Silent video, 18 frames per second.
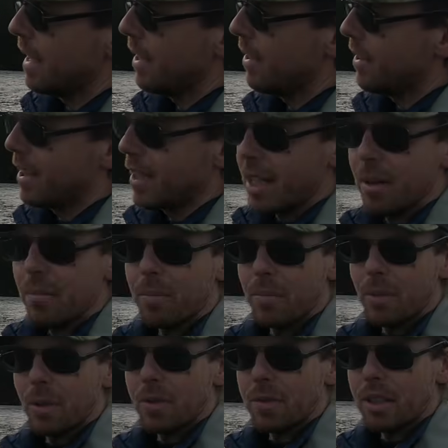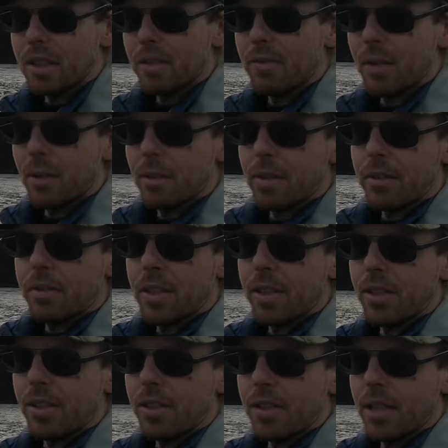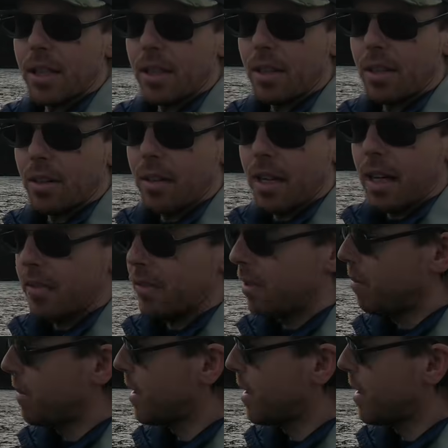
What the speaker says: you end up losing fewer fish, and you don't have to